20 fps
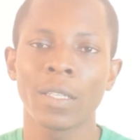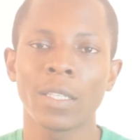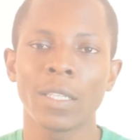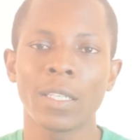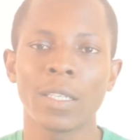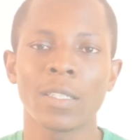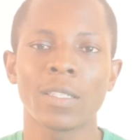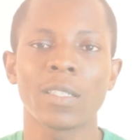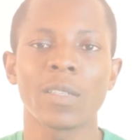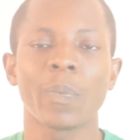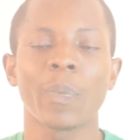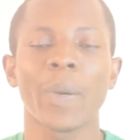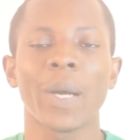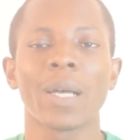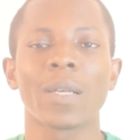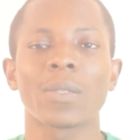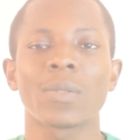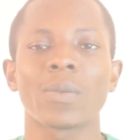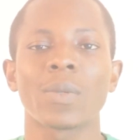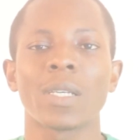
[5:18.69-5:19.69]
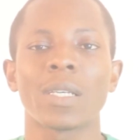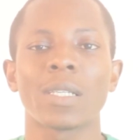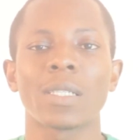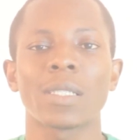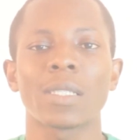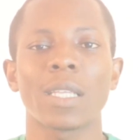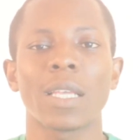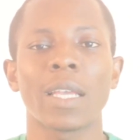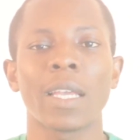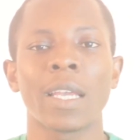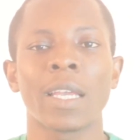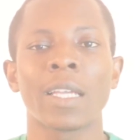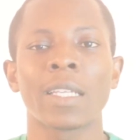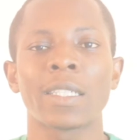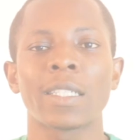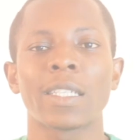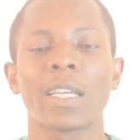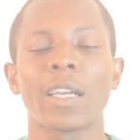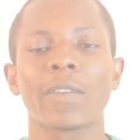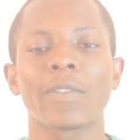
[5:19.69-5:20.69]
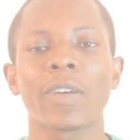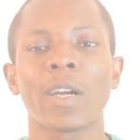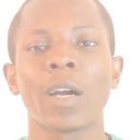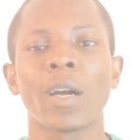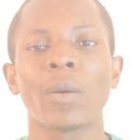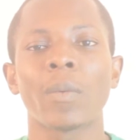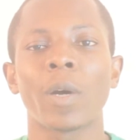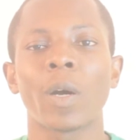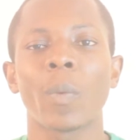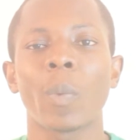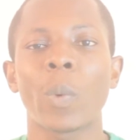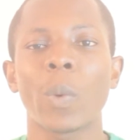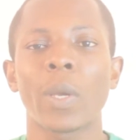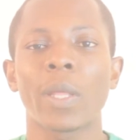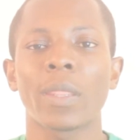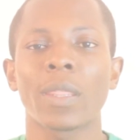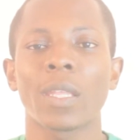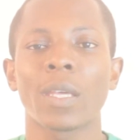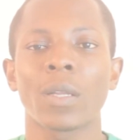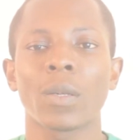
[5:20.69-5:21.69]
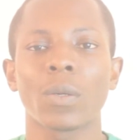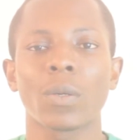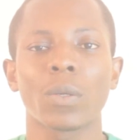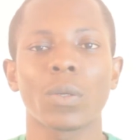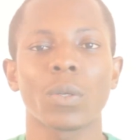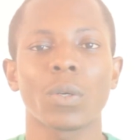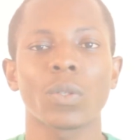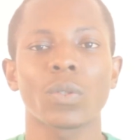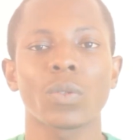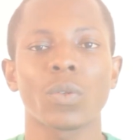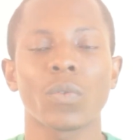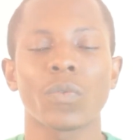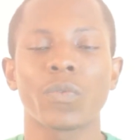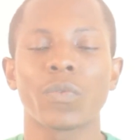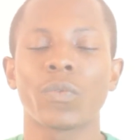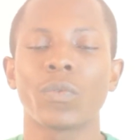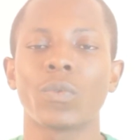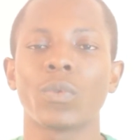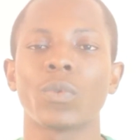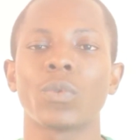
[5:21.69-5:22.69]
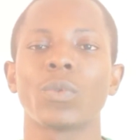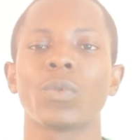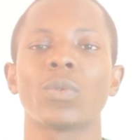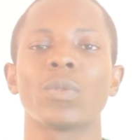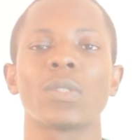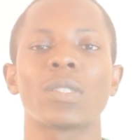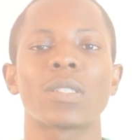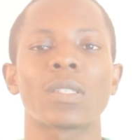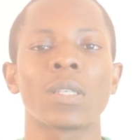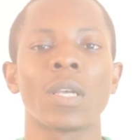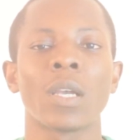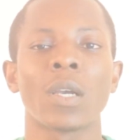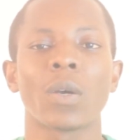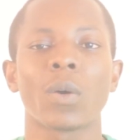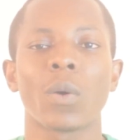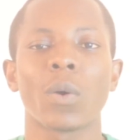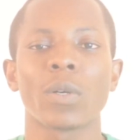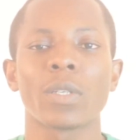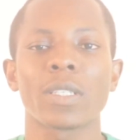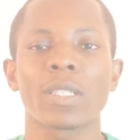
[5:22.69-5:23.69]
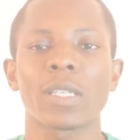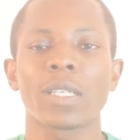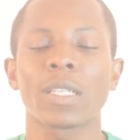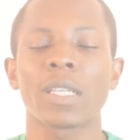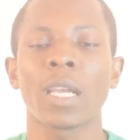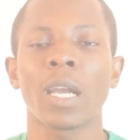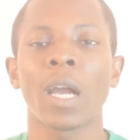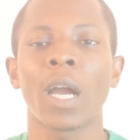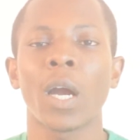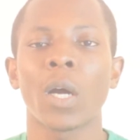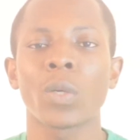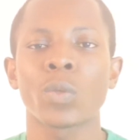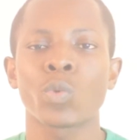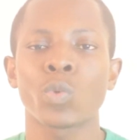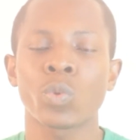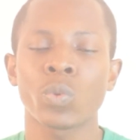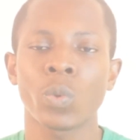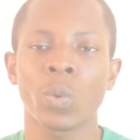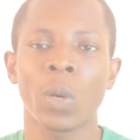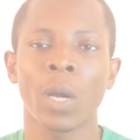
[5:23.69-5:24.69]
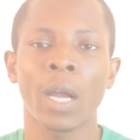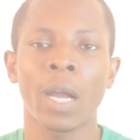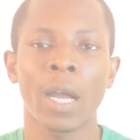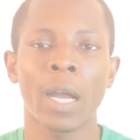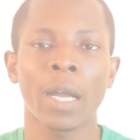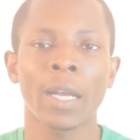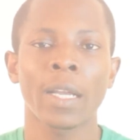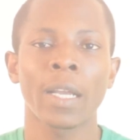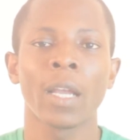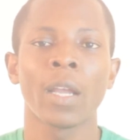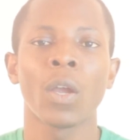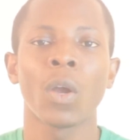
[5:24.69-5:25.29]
easy passwords, and they have come up with a lot of rules concerning how to hack